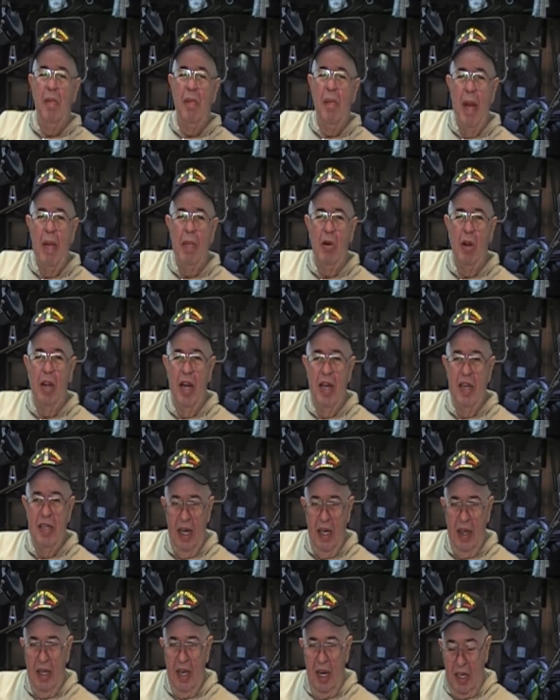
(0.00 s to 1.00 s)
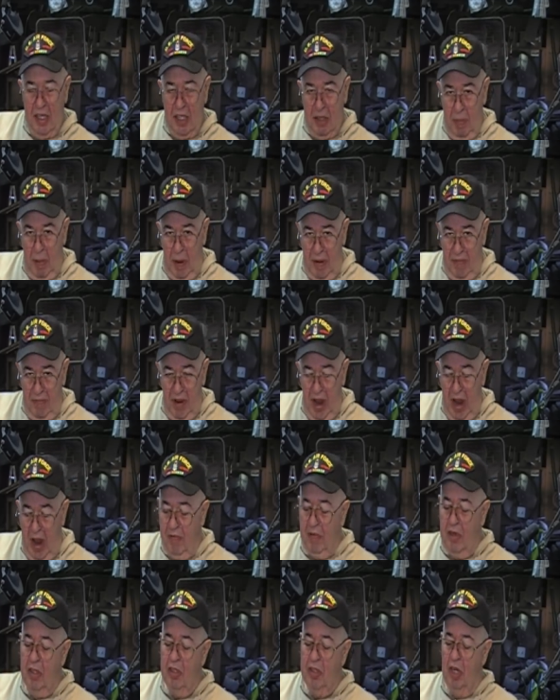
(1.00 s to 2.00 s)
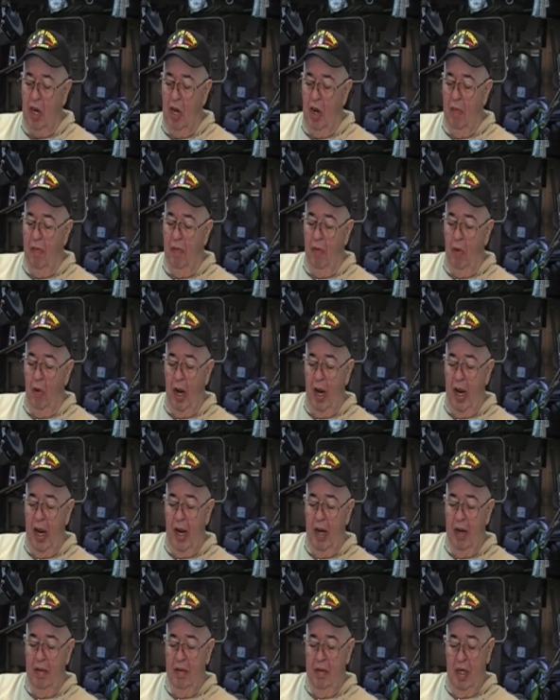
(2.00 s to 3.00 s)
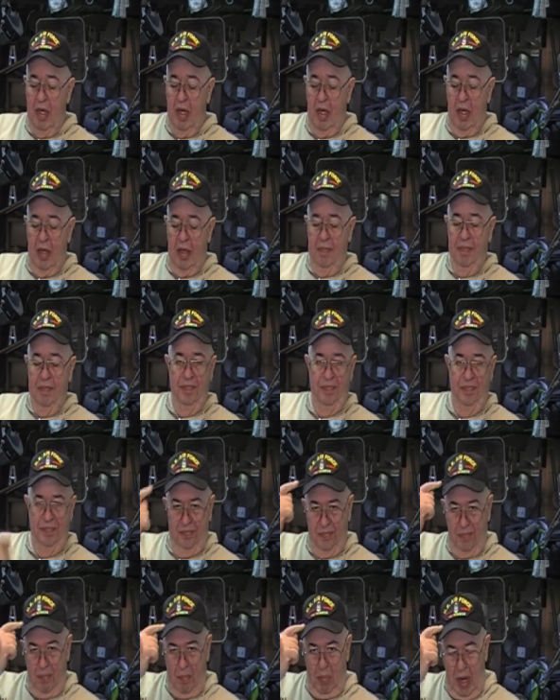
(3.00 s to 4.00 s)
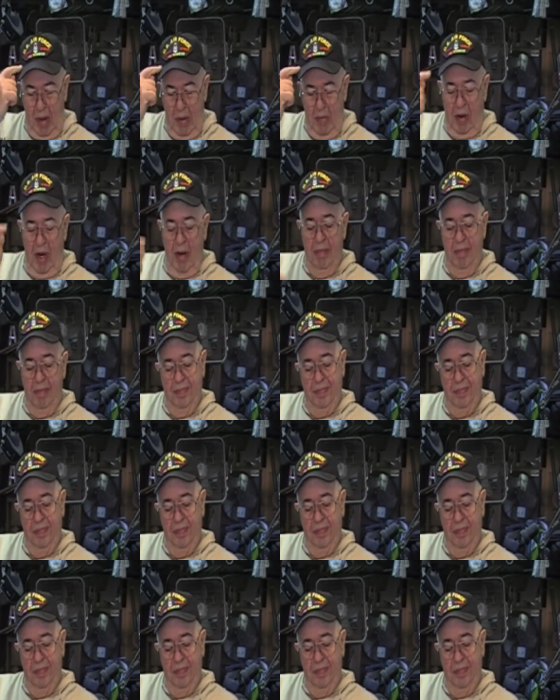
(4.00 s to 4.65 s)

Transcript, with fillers: maple because I think I spun them five years ago before I got a brain problem.